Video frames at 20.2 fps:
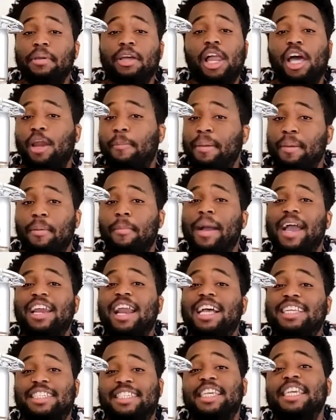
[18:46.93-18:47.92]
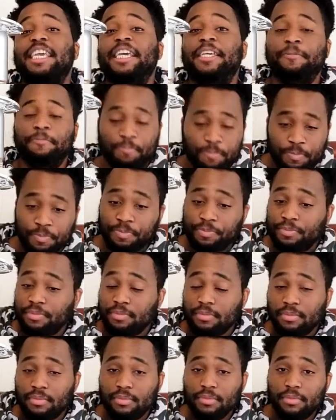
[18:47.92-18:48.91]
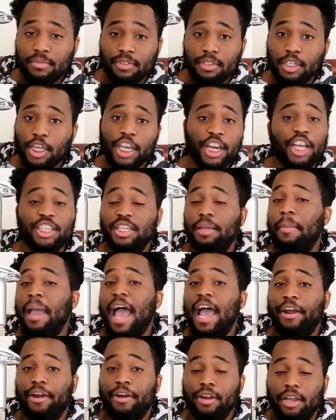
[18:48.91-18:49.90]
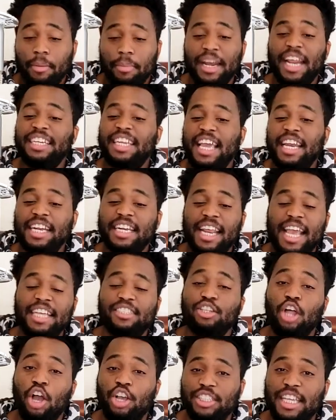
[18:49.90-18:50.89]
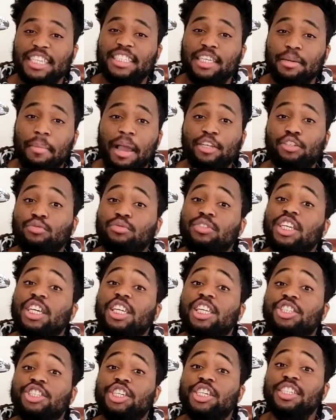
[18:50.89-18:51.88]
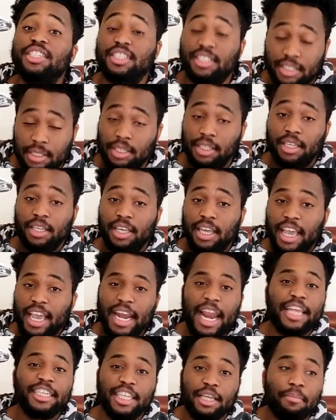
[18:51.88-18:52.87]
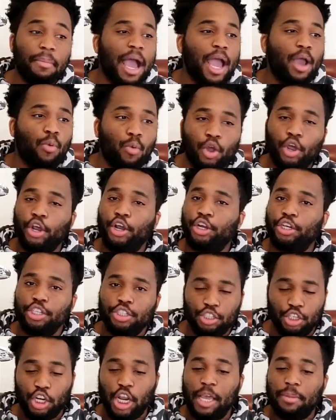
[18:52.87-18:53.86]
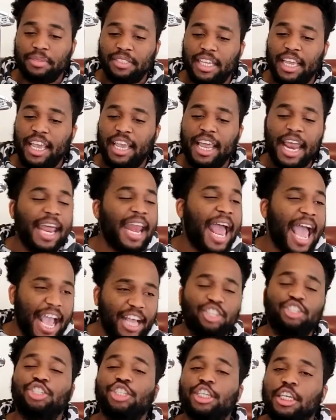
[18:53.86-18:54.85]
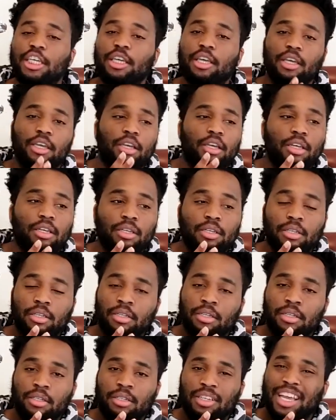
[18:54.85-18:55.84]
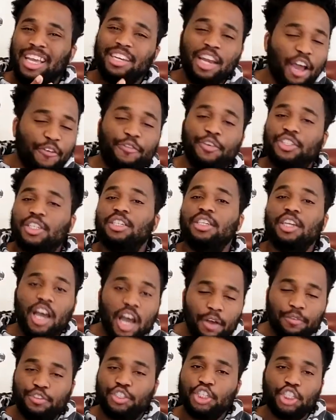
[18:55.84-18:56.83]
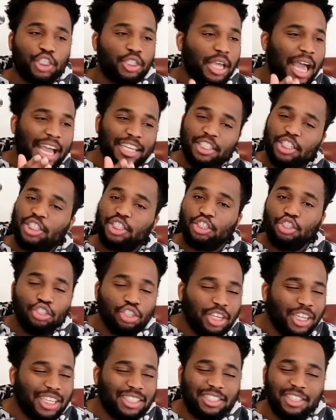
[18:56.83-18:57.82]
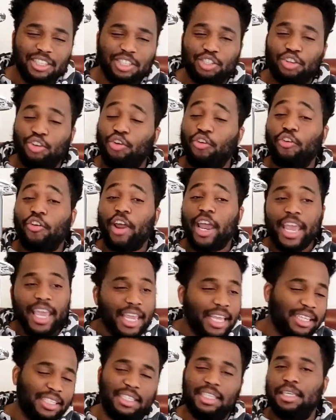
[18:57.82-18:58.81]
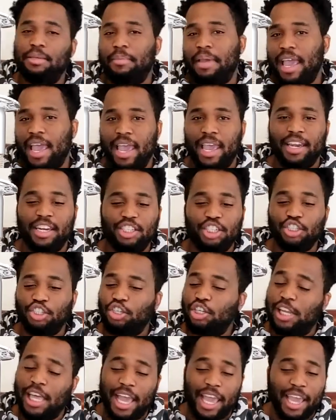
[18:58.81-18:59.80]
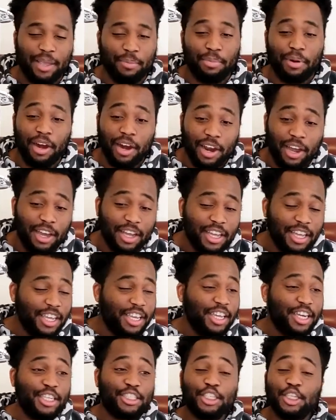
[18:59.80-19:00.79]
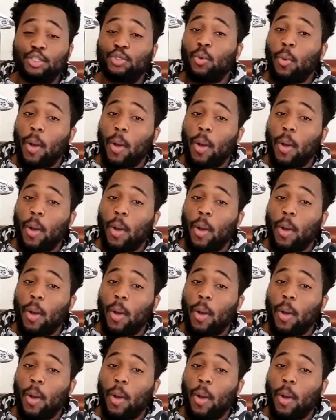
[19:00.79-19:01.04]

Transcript: lot of people might not see it. It doesn't matter. But at the end of the day, as long as I did my due diligence and I did my word, you know what I'm saying? And actually, enough is enough. It's just crazy, man. It's just like, bruh, this is